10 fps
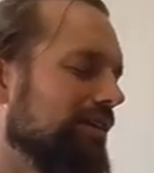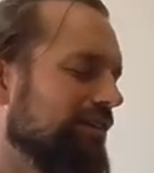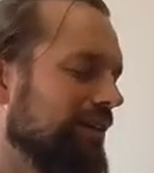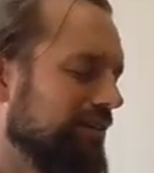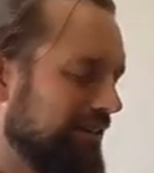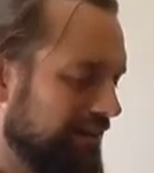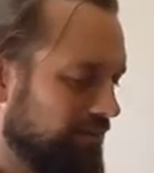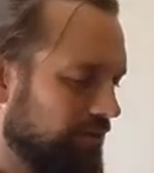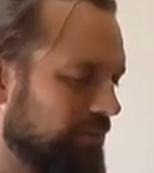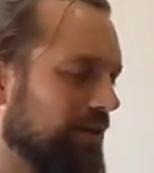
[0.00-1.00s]
fell
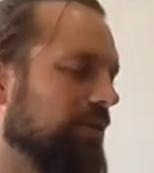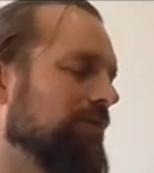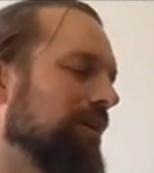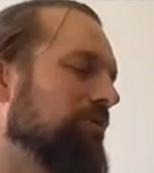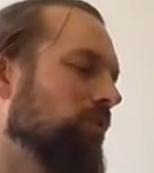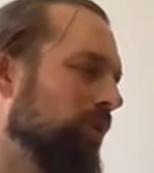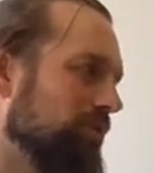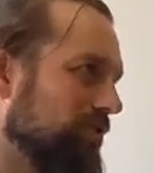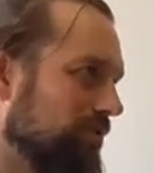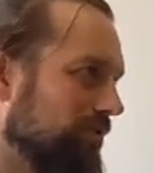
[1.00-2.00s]
down on because I
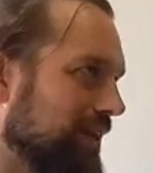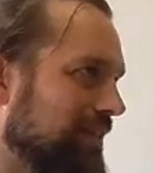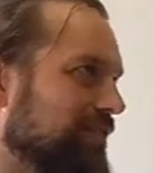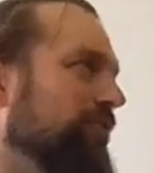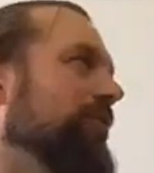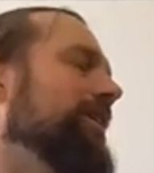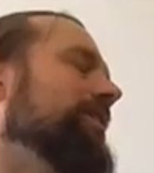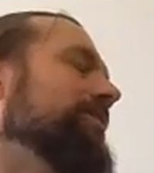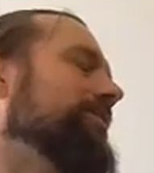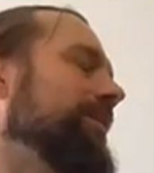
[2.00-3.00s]
wasn't ready for it.
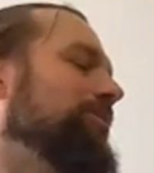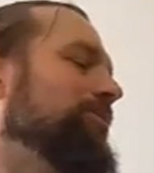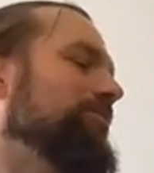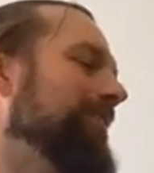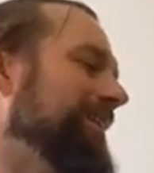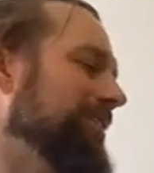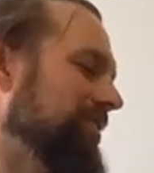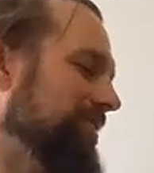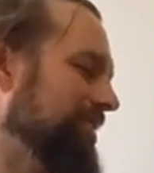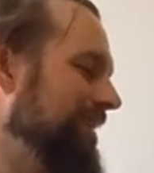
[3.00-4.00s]
I wasn't ready
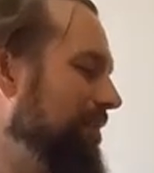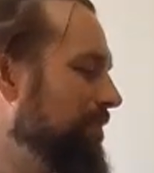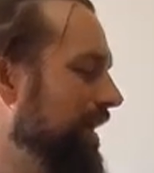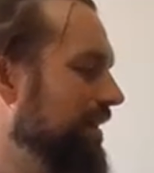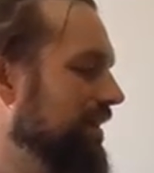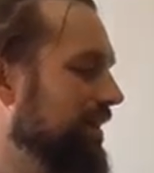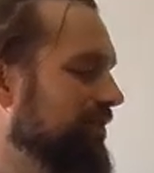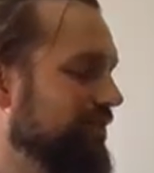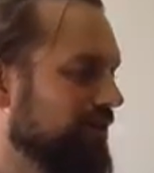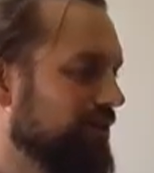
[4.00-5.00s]
just to step back. And I
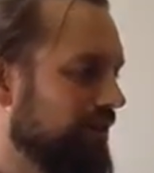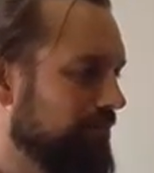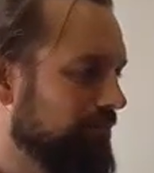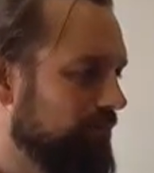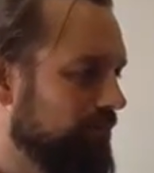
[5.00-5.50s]
feel that